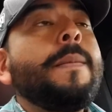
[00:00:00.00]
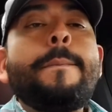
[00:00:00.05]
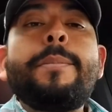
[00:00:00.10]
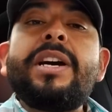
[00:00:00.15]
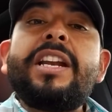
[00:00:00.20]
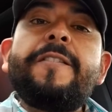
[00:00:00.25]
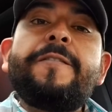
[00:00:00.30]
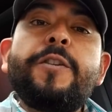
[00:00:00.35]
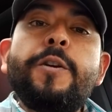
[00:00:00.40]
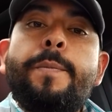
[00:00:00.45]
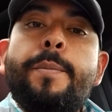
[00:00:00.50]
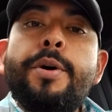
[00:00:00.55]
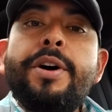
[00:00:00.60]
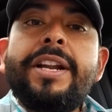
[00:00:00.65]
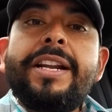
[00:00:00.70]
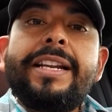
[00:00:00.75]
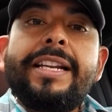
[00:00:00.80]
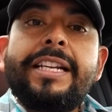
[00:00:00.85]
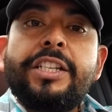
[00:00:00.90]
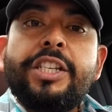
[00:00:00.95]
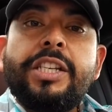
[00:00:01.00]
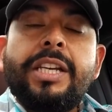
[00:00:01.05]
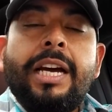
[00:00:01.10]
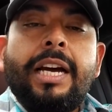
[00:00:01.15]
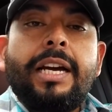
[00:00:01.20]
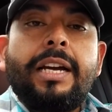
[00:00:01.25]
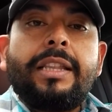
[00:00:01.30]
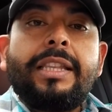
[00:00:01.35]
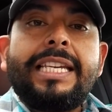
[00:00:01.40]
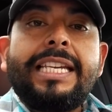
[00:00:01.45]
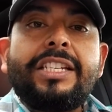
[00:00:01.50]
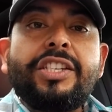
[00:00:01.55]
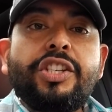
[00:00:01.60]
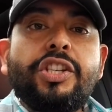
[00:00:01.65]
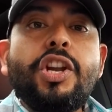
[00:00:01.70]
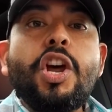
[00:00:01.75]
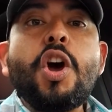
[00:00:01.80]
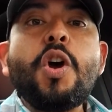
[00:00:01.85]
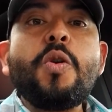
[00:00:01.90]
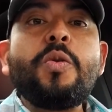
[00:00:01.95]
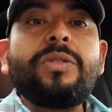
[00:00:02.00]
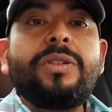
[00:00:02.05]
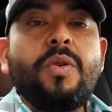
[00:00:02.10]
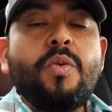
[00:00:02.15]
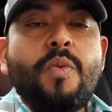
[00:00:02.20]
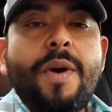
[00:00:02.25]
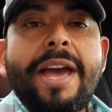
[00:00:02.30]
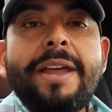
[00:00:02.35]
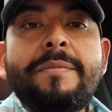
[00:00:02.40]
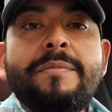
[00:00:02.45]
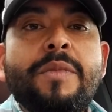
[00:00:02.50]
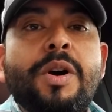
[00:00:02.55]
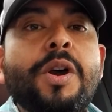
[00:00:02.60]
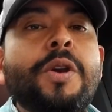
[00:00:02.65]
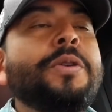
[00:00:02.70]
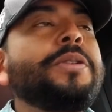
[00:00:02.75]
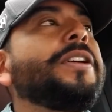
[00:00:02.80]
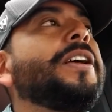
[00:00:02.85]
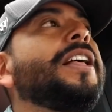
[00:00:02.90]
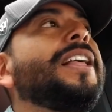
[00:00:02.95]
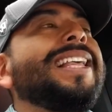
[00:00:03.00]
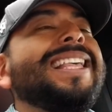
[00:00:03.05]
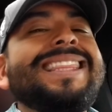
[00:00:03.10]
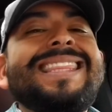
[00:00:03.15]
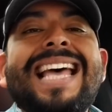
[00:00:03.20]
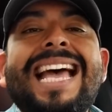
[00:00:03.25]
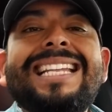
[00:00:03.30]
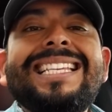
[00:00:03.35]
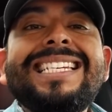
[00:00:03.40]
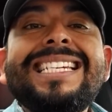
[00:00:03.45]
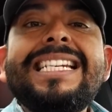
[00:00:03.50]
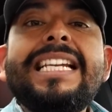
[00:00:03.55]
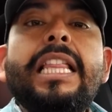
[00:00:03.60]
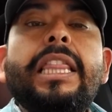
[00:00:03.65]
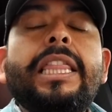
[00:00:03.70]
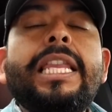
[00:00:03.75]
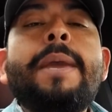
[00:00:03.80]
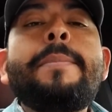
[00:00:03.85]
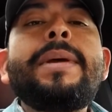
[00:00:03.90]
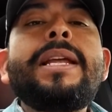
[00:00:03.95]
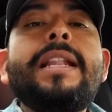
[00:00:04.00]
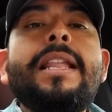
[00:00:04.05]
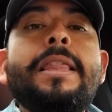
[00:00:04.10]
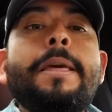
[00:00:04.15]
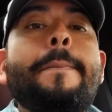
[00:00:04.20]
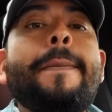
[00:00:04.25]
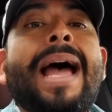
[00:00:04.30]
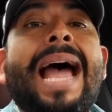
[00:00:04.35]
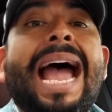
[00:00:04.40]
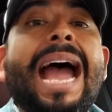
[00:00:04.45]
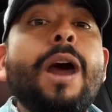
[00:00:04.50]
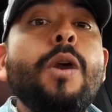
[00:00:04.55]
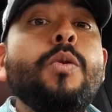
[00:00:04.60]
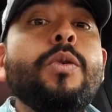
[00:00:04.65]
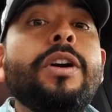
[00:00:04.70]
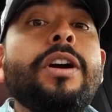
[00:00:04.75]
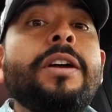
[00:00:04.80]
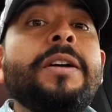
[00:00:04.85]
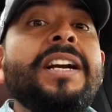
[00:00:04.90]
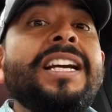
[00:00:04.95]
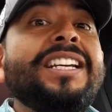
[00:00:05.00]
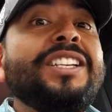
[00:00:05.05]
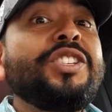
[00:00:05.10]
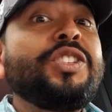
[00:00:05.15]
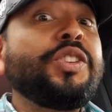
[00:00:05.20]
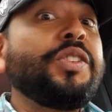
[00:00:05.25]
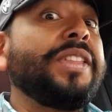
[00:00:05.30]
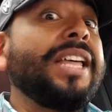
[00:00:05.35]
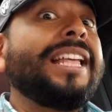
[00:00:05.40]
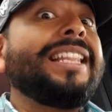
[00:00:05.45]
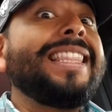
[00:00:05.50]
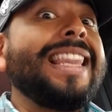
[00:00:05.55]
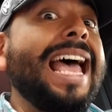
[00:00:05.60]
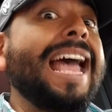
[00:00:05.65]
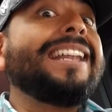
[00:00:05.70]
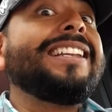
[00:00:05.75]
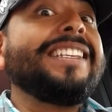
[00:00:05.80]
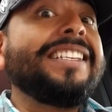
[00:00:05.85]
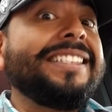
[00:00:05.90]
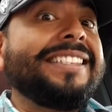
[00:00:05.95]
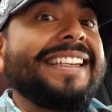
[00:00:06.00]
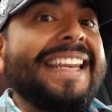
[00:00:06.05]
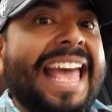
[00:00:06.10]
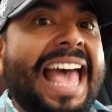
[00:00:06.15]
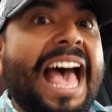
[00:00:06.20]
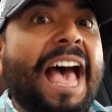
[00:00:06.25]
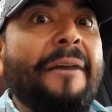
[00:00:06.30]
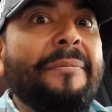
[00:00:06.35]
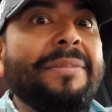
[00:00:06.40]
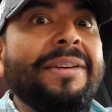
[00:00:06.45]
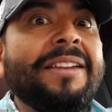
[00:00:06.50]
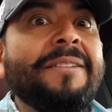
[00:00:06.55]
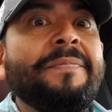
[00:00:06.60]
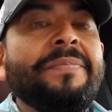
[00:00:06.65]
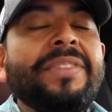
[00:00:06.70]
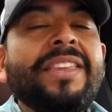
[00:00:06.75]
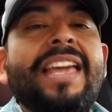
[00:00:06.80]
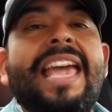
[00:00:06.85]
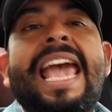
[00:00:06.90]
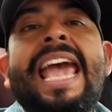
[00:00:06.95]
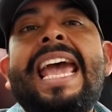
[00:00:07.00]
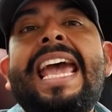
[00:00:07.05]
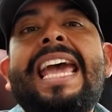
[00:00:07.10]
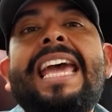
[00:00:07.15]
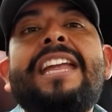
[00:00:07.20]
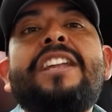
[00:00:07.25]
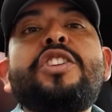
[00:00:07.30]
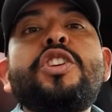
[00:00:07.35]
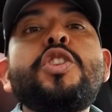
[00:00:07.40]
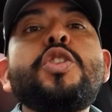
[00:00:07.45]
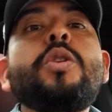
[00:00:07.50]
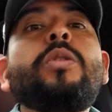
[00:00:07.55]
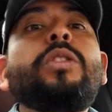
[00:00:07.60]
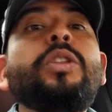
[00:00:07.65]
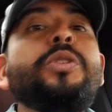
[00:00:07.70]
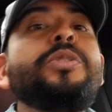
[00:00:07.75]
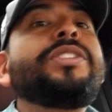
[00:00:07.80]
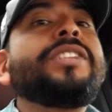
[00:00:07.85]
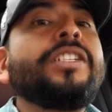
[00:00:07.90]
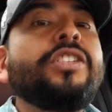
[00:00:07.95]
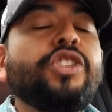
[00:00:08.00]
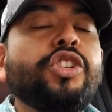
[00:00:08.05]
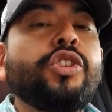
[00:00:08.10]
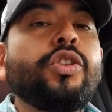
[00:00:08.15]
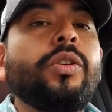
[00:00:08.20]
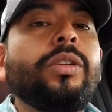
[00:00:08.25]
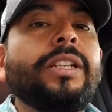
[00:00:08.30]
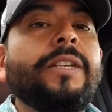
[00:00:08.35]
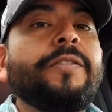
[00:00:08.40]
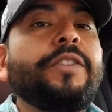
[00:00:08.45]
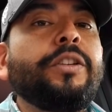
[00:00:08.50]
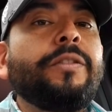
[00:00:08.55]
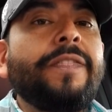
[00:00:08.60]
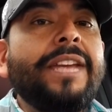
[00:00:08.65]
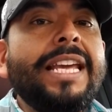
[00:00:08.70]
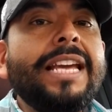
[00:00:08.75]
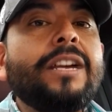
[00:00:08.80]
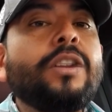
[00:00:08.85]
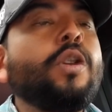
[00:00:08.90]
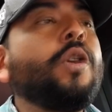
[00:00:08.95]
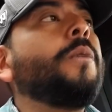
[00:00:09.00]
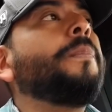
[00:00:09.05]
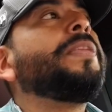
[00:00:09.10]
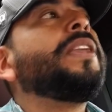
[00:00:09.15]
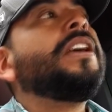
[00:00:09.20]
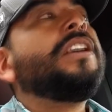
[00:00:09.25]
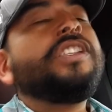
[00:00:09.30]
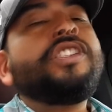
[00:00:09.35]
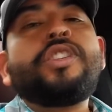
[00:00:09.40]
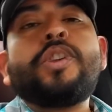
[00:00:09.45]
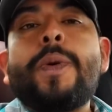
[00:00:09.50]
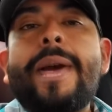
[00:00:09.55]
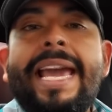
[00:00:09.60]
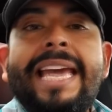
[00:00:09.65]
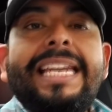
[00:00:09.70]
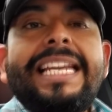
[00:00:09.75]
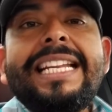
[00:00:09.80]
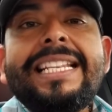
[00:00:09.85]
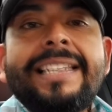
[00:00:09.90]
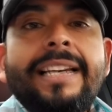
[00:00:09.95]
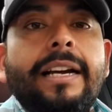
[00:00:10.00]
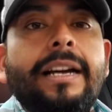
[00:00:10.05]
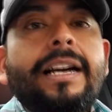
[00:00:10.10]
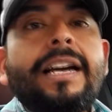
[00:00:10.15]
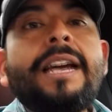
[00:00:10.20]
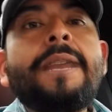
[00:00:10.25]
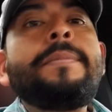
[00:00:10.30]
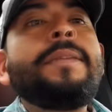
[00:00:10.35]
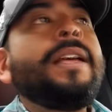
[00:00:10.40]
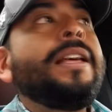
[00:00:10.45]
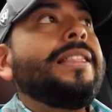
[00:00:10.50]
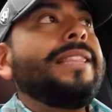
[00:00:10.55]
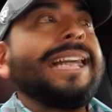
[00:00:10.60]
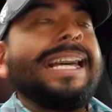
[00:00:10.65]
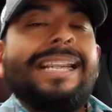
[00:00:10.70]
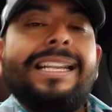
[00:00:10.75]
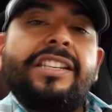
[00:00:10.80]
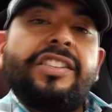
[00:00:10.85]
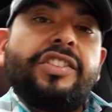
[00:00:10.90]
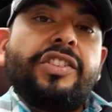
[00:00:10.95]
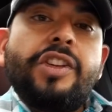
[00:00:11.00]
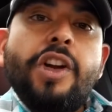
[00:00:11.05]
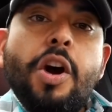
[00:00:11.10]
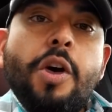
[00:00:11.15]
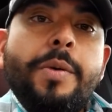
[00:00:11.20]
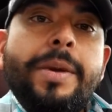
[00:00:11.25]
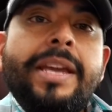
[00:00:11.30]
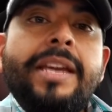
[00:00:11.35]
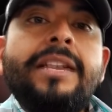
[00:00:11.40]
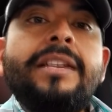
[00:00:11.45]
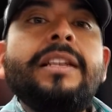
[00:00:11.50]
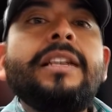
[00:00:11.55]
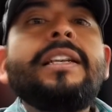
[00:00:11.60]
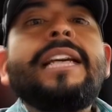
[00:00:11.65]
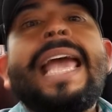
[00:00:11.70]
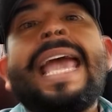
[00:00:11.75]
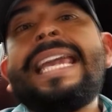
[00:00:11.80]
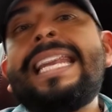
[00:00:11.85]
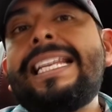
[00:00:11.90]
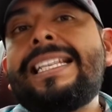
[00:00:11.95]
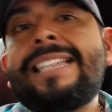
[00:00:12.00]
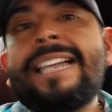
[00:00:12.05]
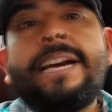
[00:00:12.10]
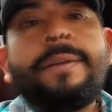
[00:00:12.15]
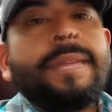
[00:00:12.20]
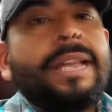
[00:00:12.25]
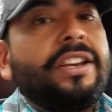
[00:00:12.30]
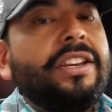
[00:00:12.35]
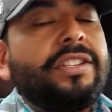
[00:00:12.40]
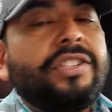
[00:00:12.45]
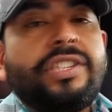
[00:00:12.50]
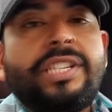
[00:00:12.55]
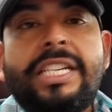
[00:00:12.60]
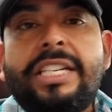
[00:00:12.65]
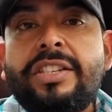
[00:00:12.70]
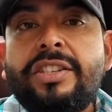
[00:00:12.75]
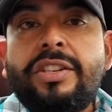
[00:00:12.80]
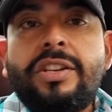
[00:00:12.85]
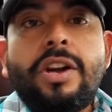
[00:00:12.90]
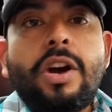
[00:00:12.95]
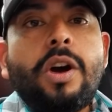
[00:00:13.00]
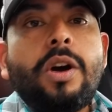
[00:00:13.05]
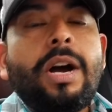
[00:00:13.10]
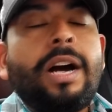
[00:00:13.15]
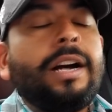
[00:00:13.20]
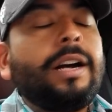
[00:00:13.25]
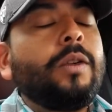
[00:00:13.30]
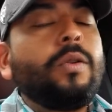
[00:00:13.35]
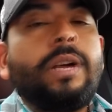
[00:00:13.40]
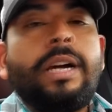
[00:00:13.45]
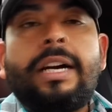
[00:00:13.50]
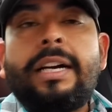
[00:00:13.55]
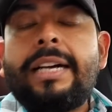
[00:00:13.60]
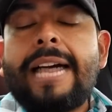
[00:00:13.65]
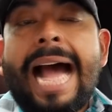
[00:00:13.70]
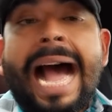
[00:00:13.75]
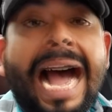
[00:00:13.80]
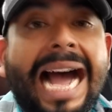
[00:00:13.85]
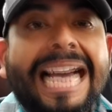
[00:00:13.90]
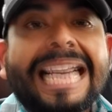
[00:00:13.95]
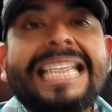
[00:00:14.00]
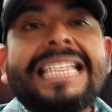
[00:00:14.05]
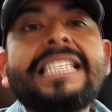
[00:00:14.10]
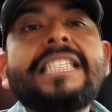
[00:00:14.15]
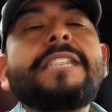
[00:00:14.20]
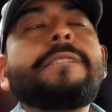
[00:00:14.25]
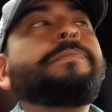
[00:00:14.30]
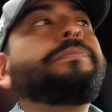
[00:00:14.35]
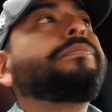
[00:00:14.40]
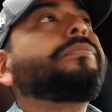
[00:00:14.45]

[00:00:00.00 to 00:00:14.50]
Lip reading: But if you put it on the snow wet mode, that's going to limit the power so that that doesn't happen and you don't lose control of your vehicle. So anytime that it's snowing, anytime that you see snow, ice,